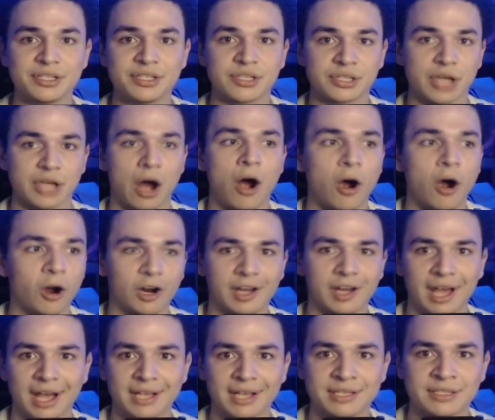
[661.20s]
the hard
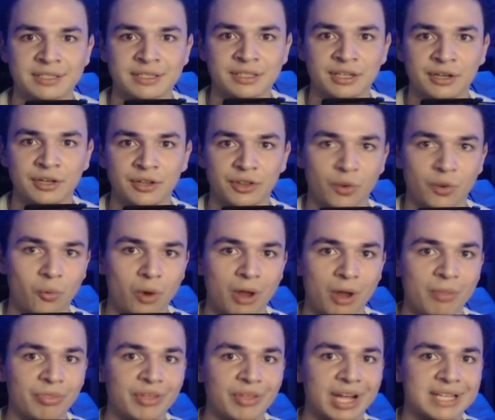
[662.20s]
ass, the
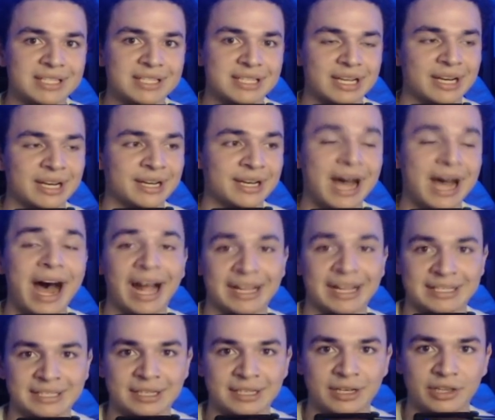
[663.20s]
one that's
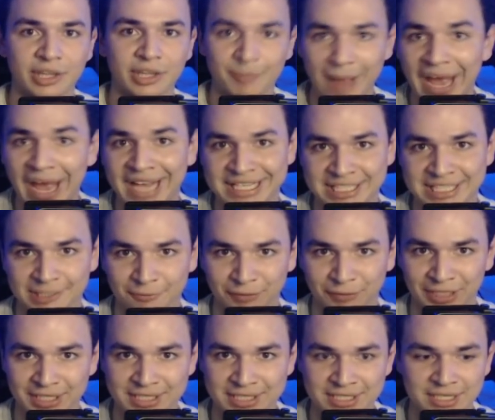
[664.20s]
not the
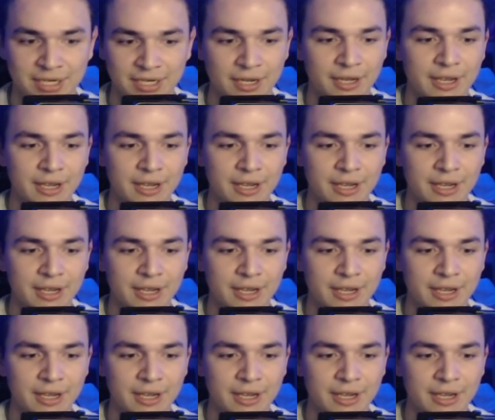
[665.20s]
pacifist.